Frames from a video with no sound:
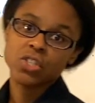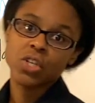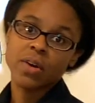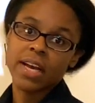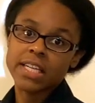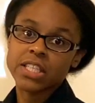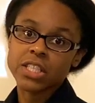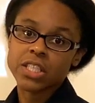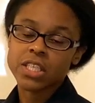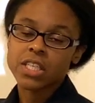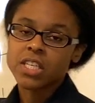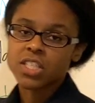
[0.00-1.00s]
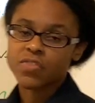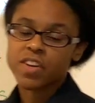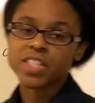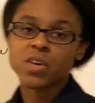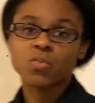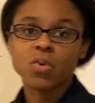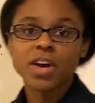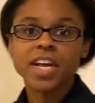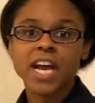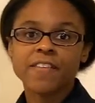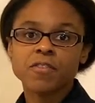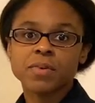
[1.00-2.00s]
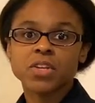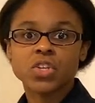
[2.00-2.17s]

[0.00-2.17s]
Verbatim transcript: or no answer. So if I say, what have you been